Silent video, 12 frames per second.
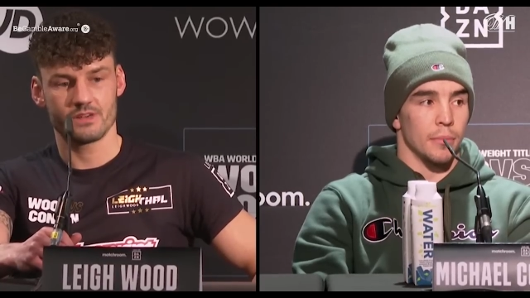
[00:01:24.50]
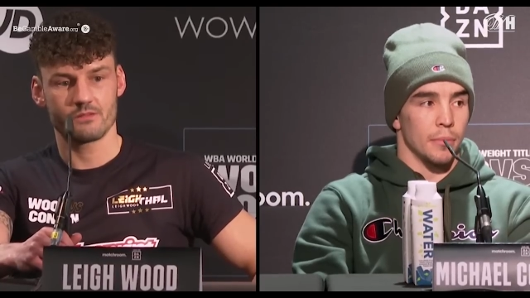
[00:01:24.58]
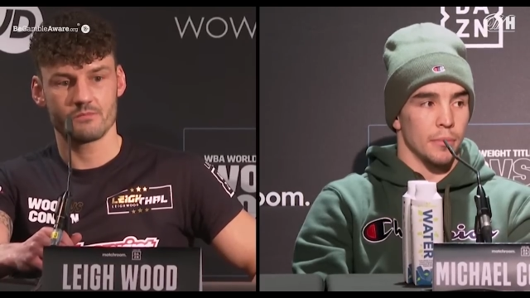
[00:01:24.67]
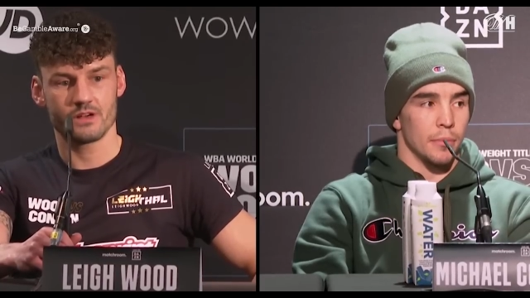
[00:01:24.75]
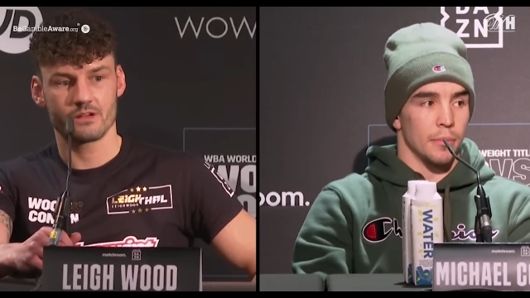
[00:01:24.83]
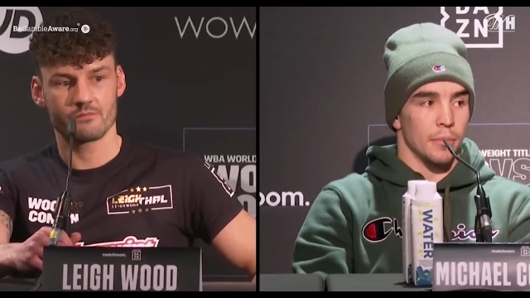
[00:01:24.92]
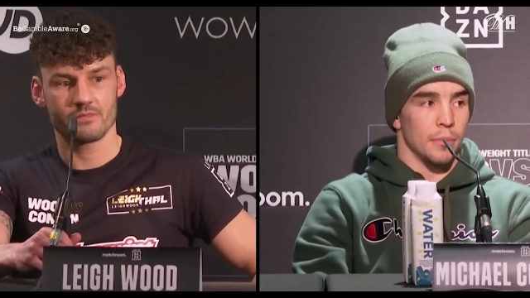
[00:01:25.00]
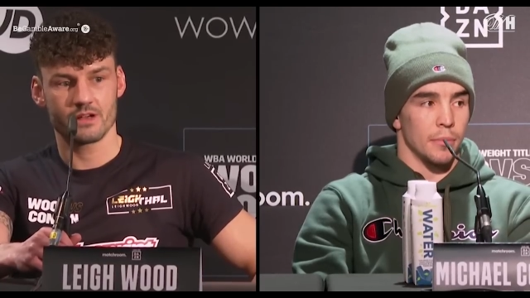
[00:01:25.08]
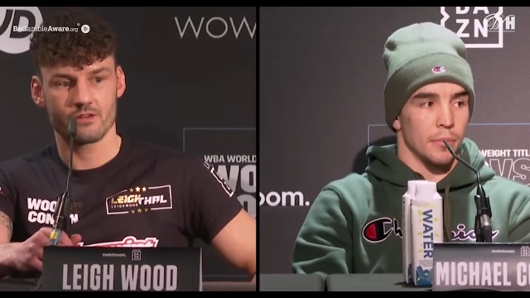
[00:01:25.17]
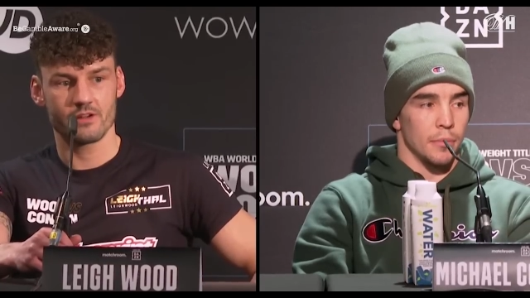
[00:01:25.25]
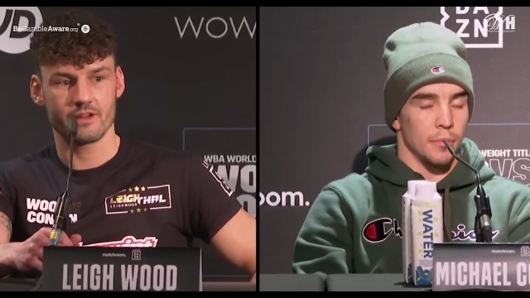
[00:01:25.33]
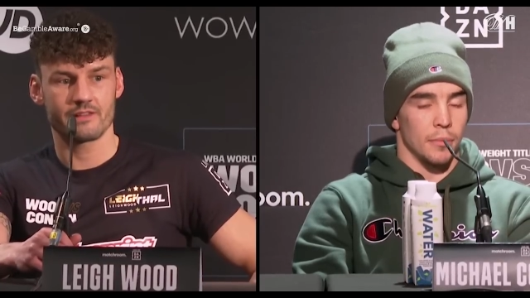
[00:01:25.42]
Speaker 1: under my, that.
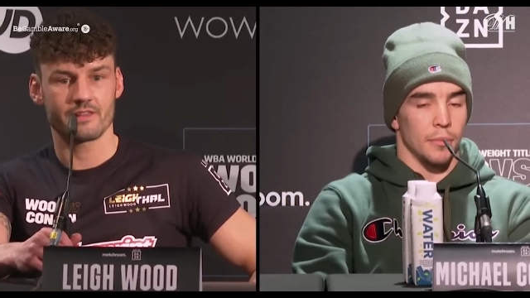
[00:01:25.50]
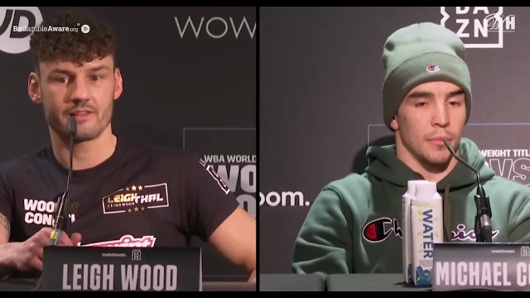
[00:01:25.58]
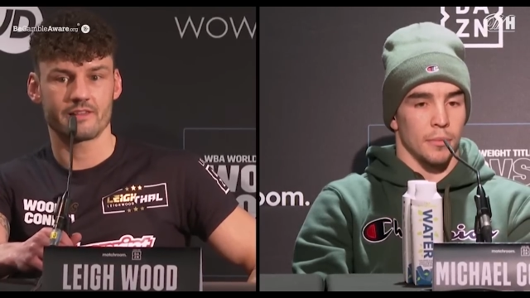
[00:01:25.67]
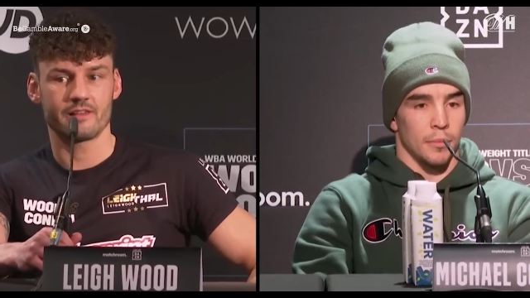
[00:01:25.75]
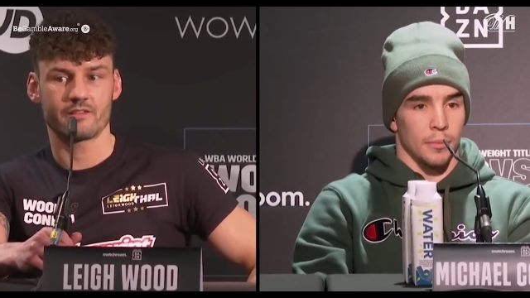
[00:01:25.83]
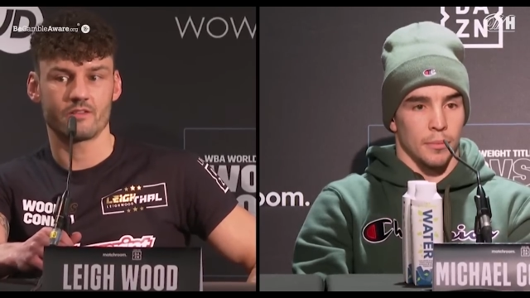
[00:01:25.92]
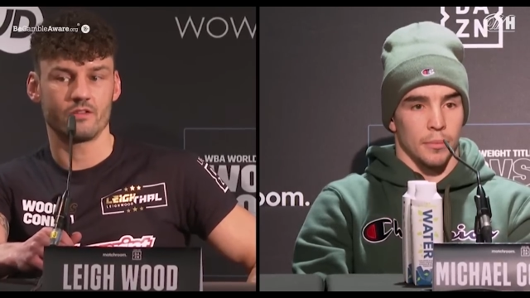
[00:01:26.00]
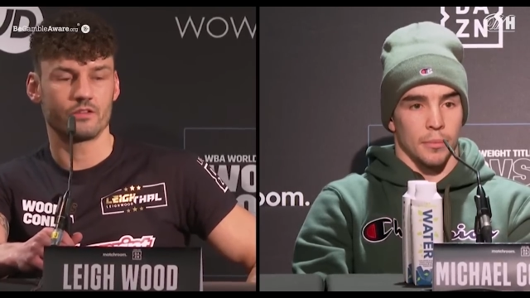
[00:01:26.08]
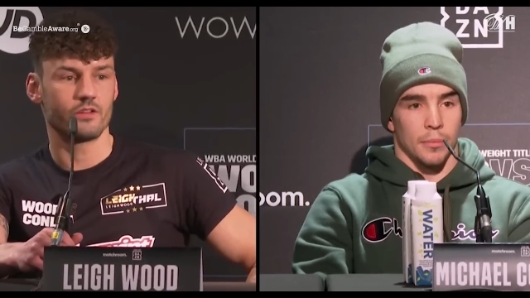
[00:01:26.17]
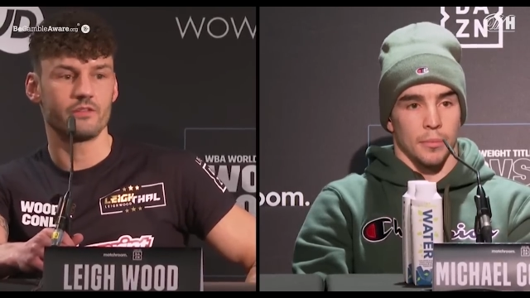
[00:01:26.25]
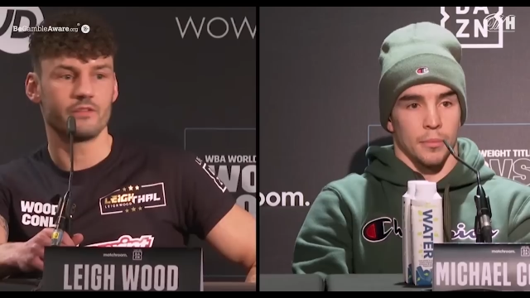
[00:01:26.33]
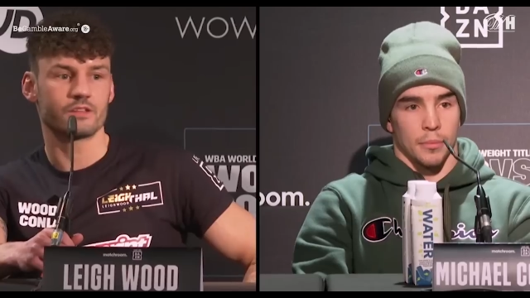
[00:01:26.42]
My, my greatest assets
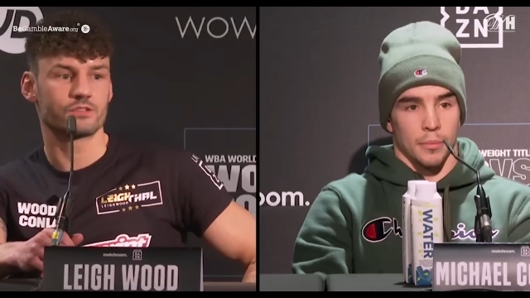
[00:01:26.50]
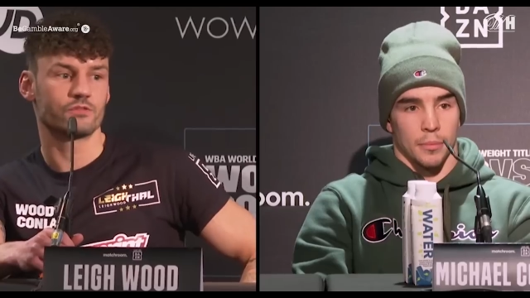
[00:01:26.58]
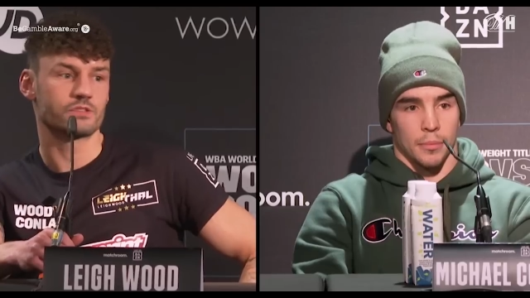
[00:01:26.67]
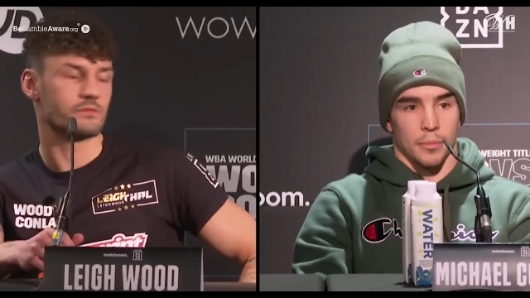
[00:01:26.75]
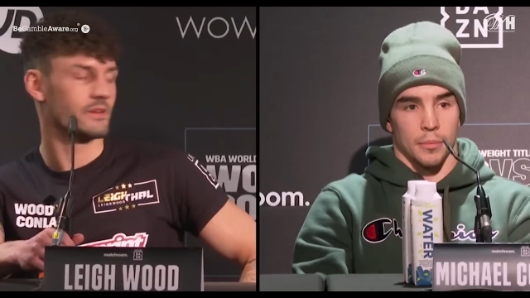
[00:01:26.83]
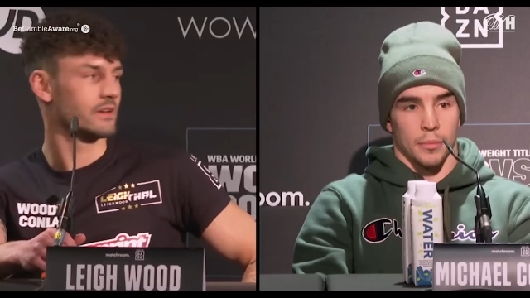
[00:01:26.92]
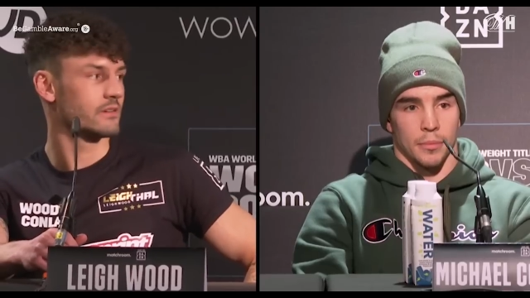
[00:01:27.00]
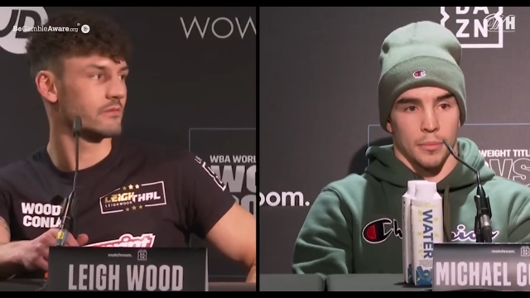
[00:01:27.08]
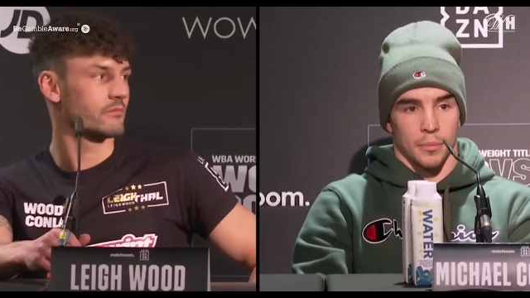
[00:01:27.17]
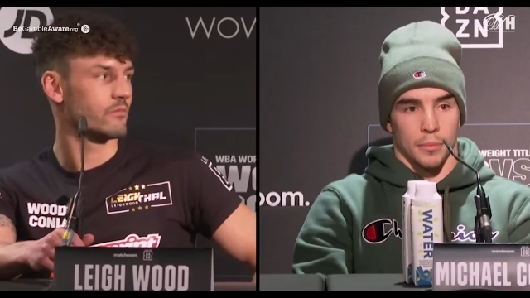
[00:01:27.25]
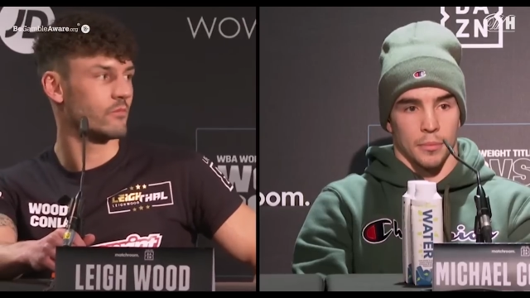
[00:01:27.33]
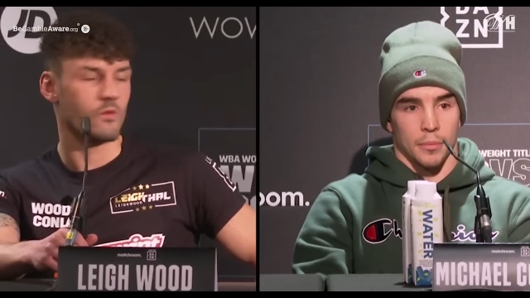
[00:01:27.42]
aren't don't even get talked
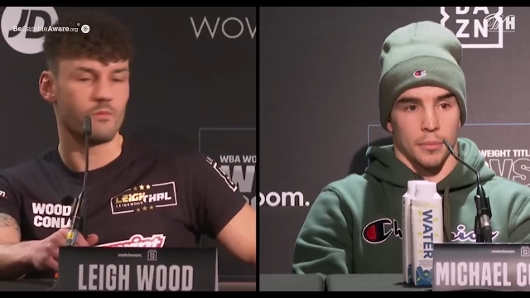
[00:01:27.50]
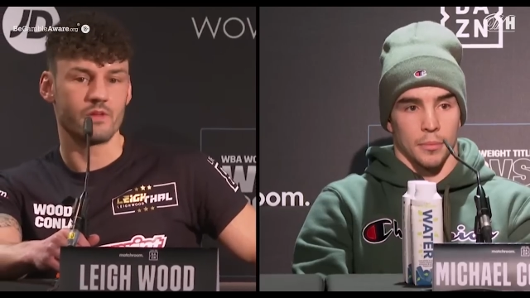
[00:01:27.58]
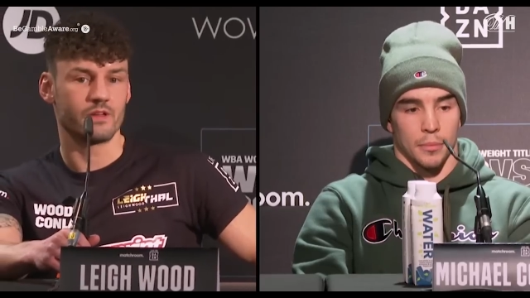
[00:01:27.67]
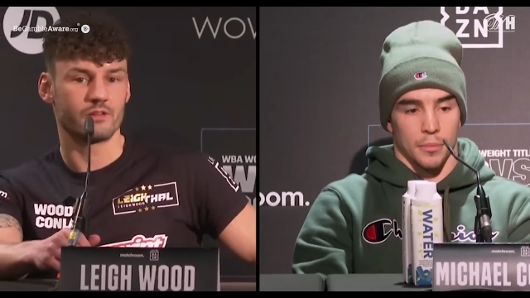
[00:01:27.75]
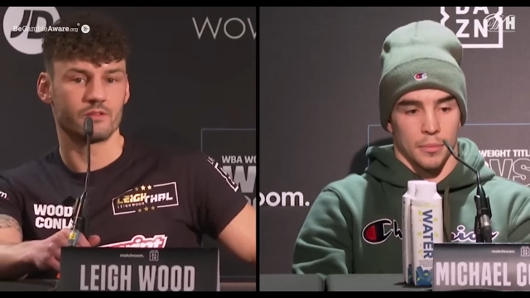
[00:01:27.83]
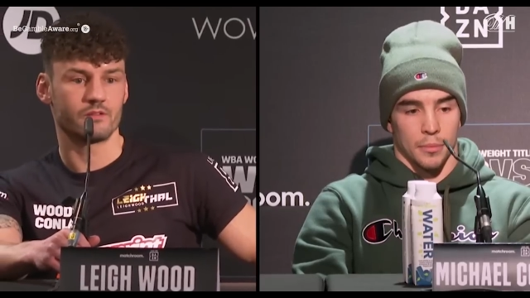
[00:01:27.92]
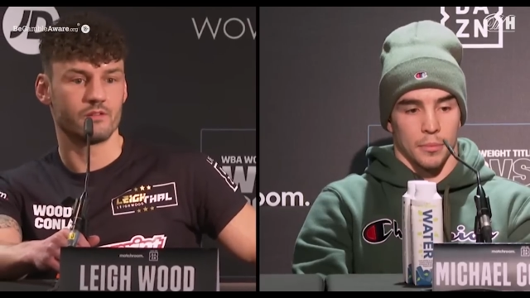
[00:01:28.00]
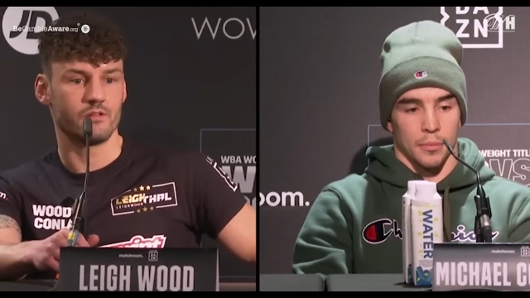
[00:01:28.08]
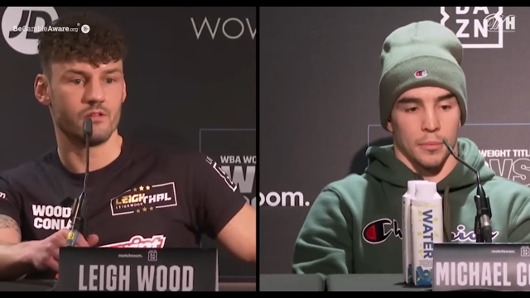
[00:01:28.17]
about one bit.